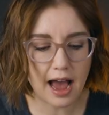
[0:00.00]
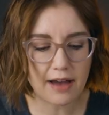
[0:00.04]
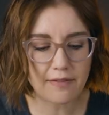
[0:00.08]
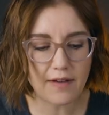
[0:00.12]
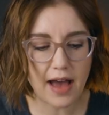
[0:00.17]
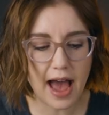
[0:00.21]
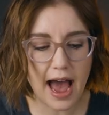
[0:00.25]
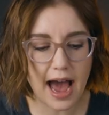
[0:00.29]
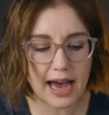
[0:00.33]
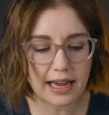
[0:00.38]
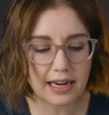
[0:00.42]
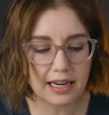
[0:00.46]
I've
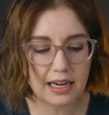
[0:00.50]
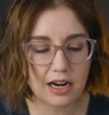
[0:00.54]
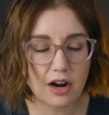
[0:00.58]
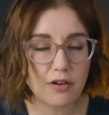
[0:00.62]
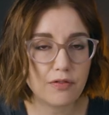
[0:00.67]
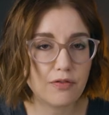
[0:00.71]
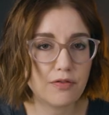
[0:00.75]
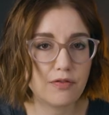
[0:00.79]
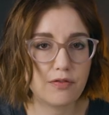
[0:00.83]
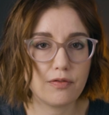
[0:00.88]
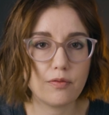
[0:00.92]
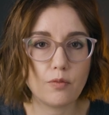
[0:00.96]
added
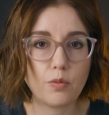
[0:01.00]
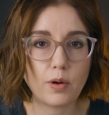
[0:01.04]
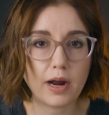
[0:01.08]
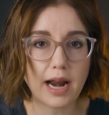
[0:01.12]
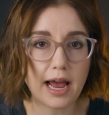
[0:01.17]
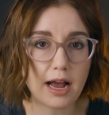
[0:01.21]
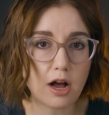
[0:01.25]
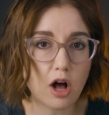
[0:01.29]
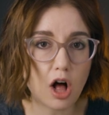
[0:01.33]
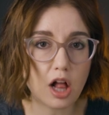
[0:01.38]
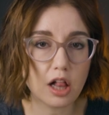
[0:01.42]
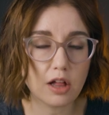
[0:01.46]
a what
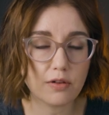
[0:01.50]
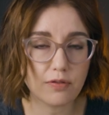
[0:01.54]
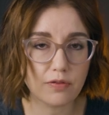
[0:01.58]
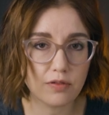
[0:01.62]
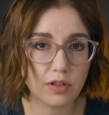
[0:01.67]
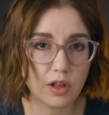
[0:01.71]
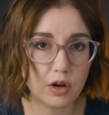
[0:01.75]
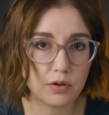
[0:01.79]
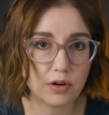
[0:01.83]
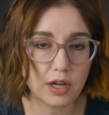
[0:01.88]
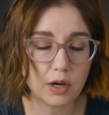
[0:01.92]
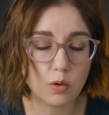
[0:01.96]
I call a
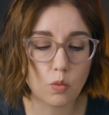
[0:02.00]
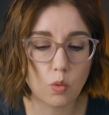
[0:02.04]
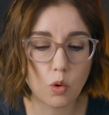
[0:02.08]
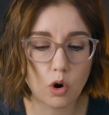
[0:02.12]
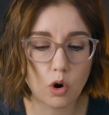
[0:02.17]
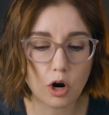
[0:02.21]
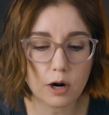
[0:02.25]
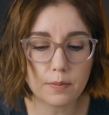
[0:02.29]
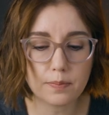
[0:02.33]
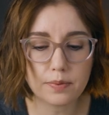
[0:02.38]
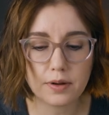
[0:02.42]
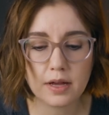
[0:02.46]
floating
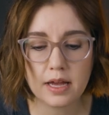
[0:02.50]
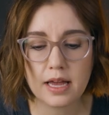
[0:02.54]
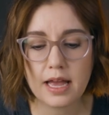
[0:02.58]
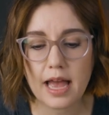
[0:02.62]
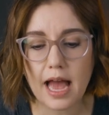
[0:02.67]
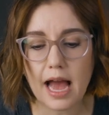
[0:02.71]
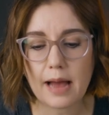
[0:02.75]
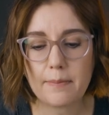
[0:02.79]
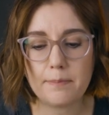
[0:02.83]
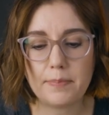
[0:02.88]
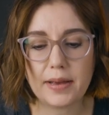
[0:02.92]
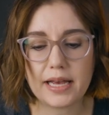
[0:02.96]
warp,
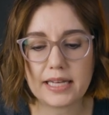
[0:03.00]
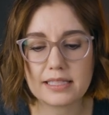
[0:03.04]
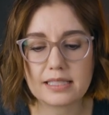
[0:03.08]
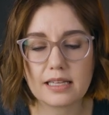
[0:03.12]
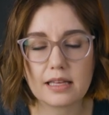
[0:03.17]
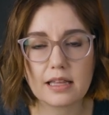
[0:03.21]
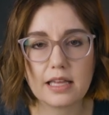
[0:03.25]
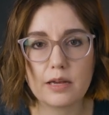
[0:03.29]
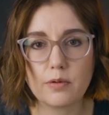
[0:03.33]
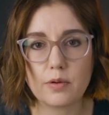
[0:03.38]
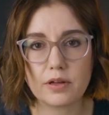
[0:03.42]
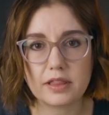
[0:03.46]
and
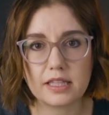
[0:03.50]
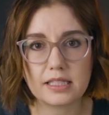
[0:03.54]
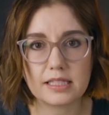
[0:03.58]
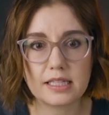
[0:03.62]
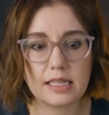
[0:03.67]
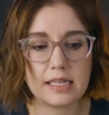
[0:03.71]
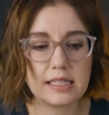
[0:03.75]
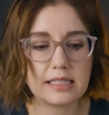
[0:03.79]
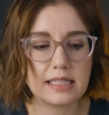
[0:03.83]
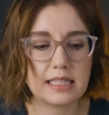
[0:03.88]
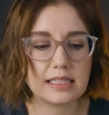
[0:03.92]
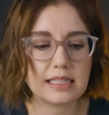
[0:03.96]
basically what this
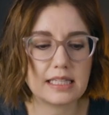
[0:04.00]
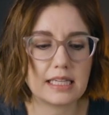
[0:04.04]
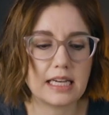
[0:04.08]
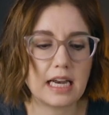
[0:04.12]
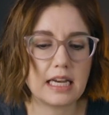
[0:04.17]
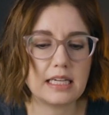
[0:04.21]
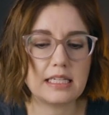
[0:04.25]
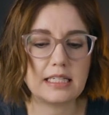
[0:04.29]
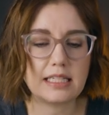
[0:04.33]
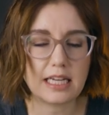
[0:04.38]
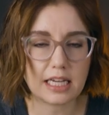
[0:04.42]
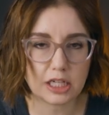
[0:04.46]
is is an
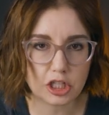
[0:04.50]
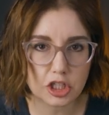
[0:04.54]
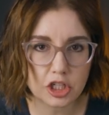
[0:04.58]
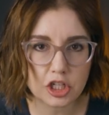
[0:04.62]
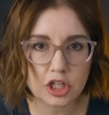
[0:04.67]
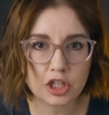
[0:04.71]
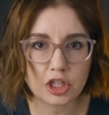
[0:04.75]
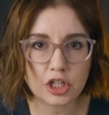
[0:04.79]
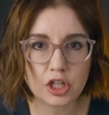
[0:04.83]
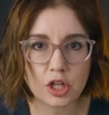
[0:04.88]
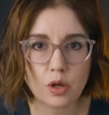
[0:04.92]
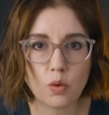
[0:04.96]

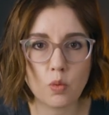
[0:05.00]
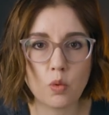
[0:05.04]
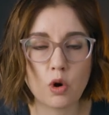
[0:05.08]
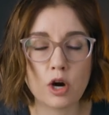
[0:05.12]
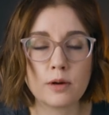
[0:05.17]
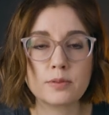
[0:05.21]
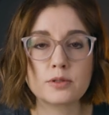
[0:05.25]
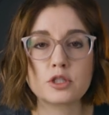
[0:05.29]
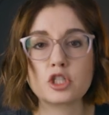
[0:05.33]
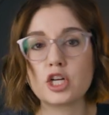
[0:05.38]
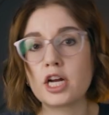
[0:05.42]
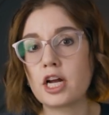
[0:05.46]
additional
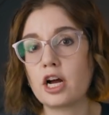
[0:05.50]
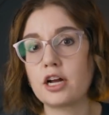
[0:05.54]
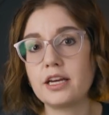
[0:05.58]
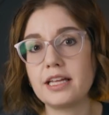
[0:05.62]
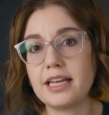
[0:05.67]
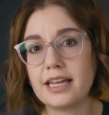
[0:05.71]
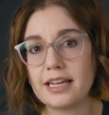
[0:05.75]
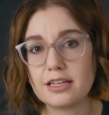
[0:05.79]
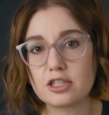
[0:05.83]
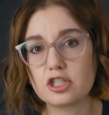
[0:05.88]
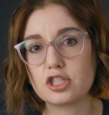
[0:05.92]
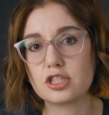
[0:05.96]
warp string on
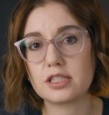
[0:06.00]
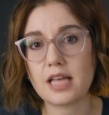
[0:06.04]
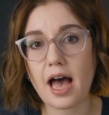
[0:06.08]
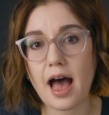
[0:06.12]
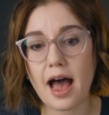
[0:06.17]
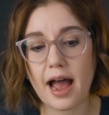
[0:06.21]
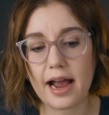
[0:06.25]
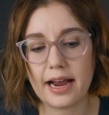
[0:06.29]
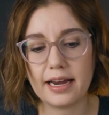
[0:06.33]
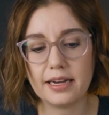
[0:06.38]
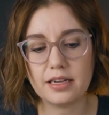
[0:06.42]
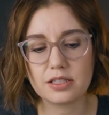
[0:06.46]
each
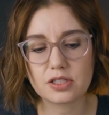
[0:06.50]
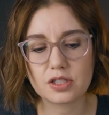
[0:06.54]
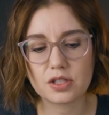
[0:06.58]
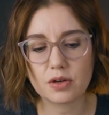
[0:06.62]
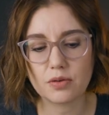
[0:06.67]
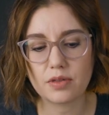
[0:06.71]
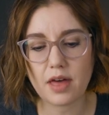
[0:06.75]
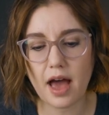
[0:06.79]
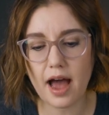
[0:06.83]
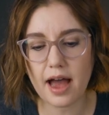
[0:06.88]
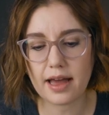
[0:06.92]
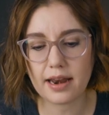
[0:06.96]
side
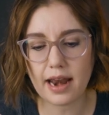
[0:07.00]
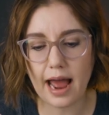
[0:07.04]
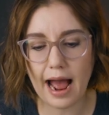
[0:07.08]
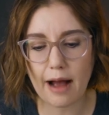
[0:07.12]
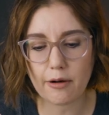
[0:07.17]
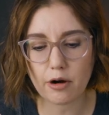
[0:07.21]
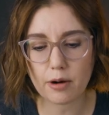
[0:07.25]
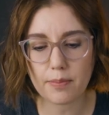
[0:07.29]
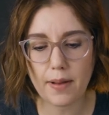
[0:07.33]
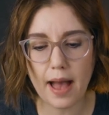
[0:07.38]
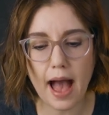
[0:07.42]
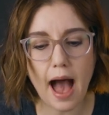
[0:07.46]
so that
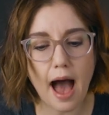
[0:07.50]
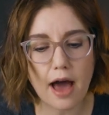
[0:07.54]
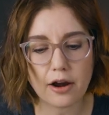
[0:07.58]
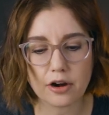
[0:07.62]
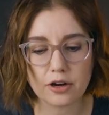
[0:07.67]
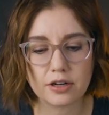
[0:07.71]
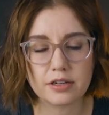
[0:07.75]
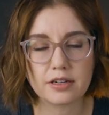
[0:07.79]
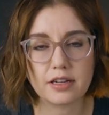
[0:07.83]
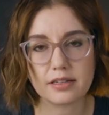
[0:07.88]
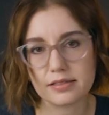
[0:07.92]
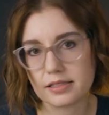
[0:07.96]
our
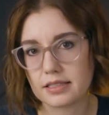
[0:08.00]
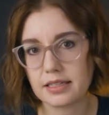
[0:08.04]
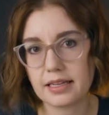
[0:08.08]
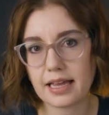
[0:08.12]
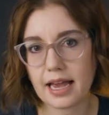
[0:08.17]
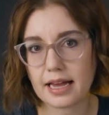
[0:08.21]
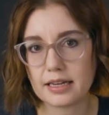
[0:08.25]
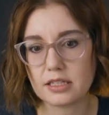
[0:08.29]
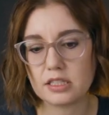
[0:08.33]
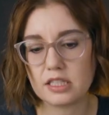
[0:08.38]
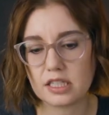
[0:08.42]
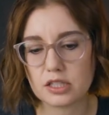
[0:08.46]
pattern doesn't
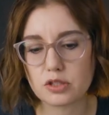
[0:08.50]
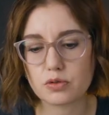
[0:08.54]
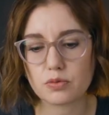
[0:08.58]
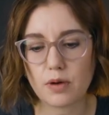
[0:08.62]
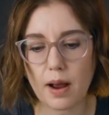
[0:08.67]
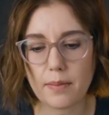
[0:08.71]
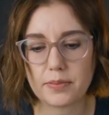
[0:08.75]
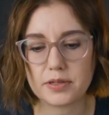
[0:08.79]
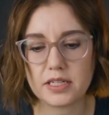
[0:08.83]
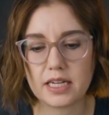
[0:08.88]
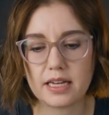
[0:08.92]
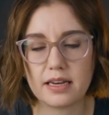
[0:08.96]
get
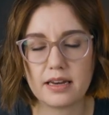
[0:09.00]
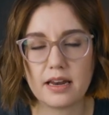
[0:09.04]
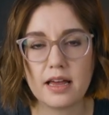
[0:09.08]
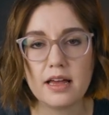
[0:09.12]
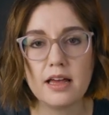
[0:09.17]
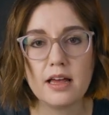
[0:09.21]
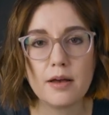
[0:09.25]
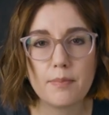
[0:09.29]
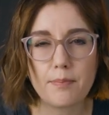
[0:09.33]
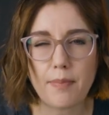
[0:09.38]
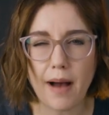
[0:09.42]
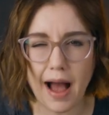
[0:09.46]
disrupted
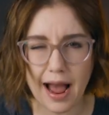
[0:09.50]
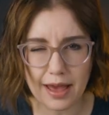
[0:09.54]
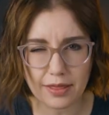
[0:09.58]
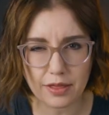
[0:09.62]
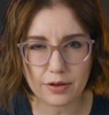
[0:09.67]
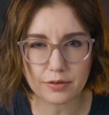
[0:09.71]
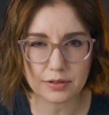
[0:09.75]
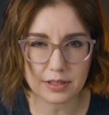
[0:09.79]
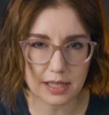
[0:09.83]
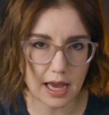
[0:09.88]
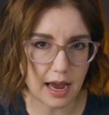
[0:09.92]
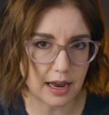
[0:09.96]
by
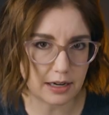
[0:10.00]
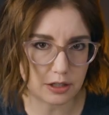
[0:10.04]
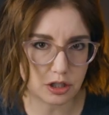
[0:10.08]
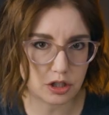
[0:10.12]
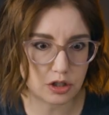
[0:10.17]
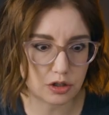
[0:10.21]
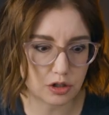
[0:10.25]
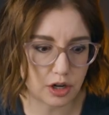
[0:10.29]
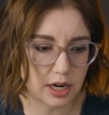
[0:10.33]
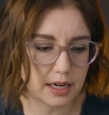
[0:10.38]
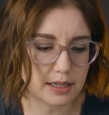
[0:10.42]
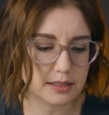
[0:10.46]
those edge
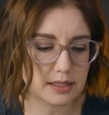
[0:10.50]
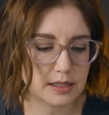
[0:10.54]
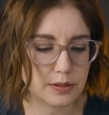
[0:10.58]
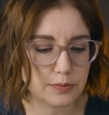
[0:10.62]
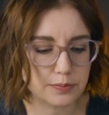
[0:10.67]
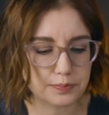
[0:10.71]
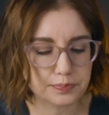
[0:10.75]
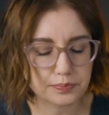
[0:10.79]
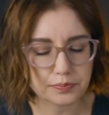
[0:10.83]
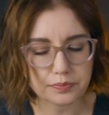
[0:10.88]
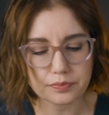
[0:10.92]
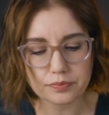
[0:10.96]
strings.
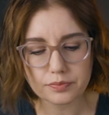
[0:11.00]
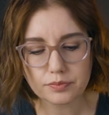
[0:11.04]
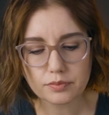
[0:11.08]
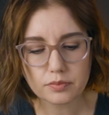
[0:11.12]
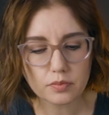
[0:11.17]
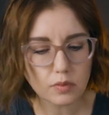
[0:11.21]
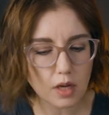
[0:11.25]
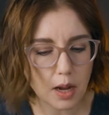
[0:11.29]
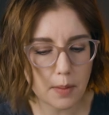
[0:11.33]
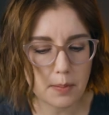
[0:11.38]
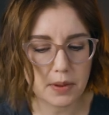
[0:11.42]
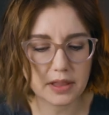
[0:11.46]

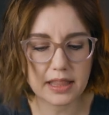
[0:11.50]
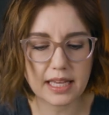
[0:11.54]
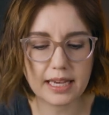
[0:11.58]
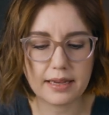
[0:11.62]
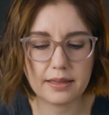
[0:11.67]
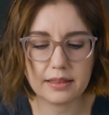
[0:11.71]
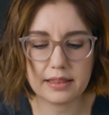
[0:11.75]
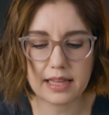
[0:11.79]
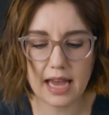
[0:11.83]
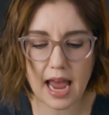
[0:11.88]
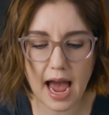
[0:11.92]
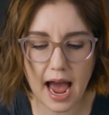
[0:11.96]
But
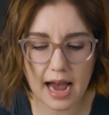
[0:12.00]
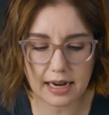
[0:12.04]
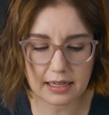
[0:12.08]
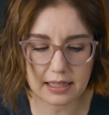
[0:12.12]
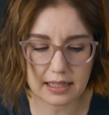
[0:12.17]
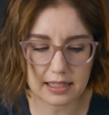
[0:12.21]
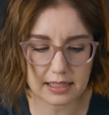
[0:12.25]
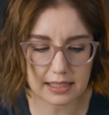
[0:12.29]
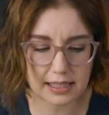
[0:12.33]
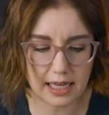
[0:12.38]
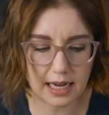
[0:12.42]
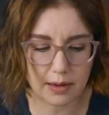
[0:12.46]
they, they act
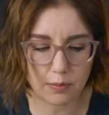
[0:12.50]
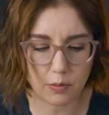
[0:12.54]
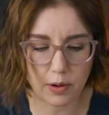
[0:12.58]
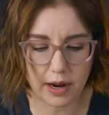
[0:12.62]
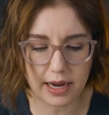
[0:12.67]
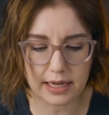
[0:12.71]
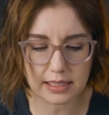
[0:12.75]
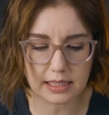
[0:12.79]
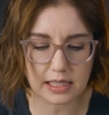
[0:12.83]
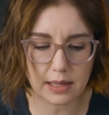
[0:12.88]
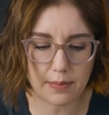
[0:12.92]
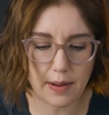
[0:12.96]
the same
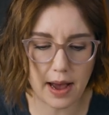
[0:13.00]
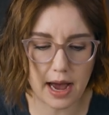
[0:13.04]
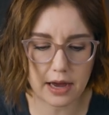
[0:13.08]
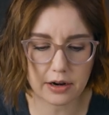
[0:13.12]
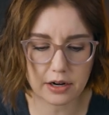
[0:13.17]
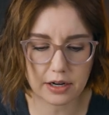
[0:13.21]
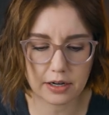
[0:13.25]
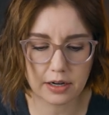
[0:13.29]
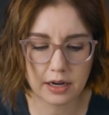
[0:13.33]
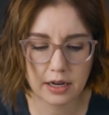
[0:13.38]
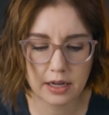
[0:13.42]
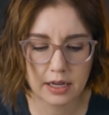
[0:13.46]
way as the
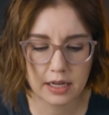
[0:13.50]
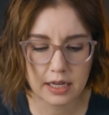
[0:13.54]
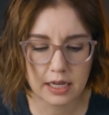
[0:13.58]
pattern.